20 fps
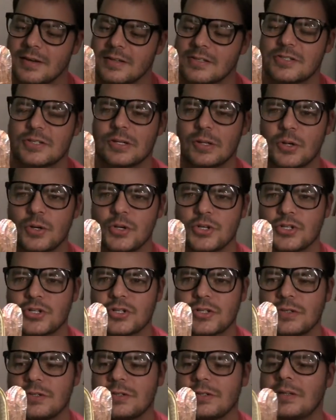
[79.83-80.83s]

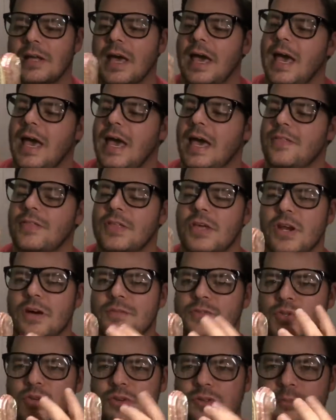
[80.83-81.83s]
solution and then
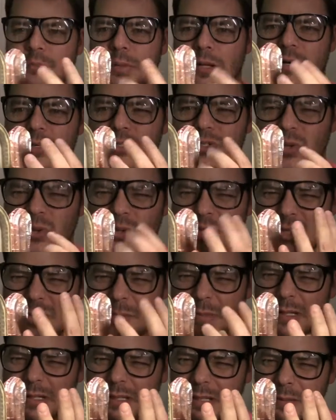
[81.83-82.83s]
I've sort of blowtorched
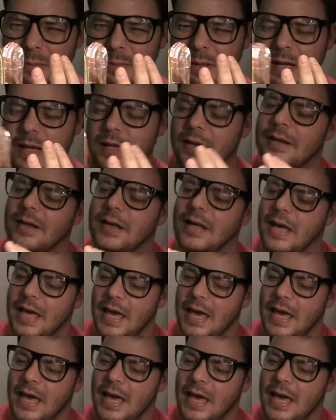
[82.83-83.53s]
them a little bit